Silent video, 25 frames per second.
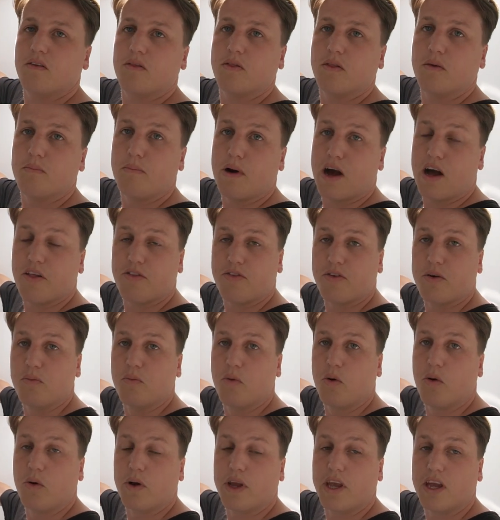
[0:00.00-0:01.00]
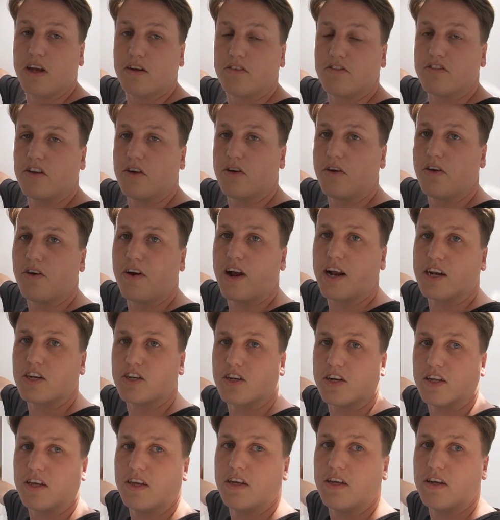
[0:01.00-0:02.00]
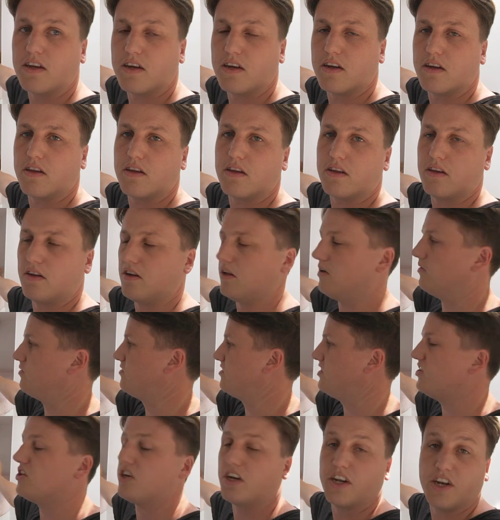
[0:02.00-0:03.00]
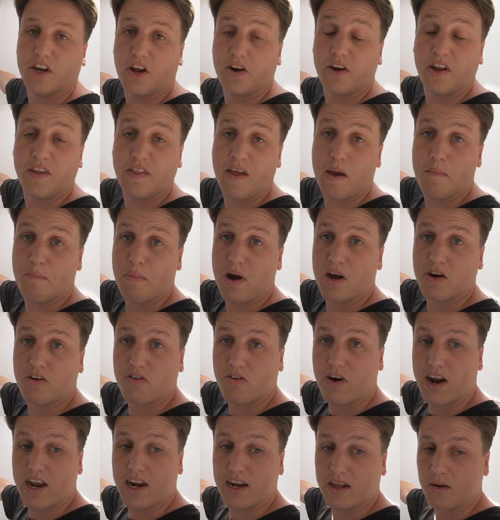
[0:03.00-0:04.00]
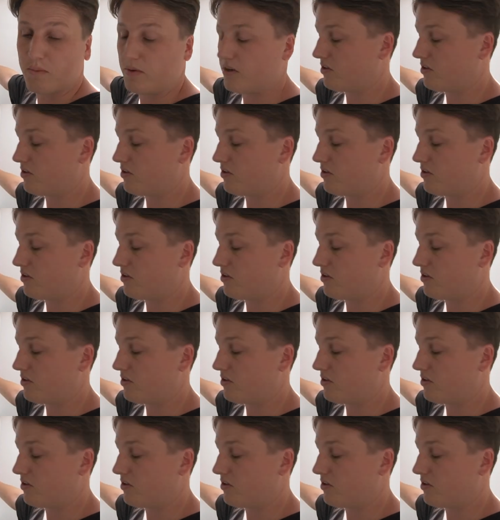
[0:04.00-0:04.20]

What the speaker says: the bathroom wall here, so you're actually, you know, essentially you don't need that bunk railing